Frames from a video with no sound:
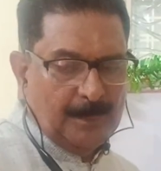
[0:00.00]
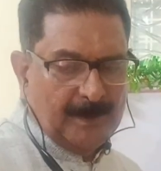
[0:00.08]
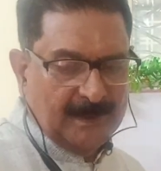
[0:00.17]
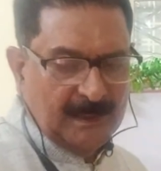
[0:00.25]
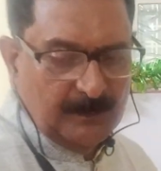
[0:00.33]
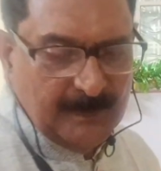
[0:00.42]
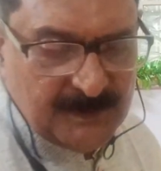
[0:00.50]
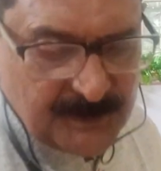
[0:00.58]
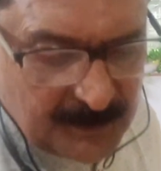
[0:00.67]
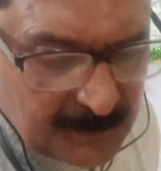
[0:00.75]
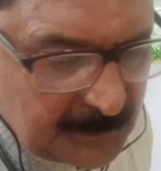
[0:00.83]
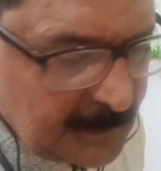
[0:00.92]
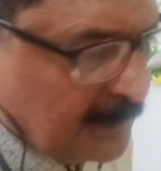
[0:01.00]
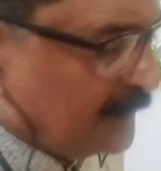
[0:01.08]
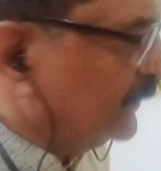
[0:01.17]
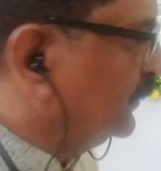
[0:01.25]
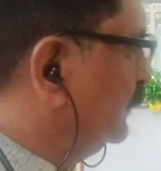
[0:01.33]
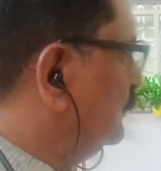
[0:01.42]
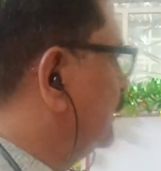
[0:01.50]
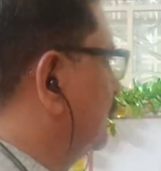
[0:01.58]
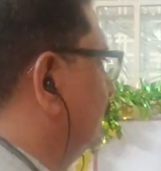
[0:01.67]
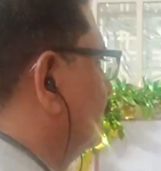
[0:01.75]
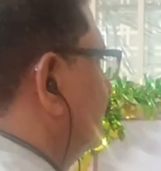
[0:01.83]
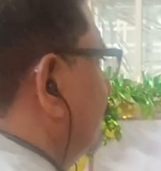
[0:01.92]
the elements in the third
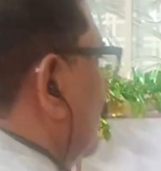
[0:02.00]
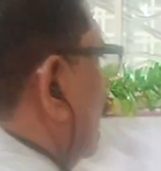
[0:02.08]
group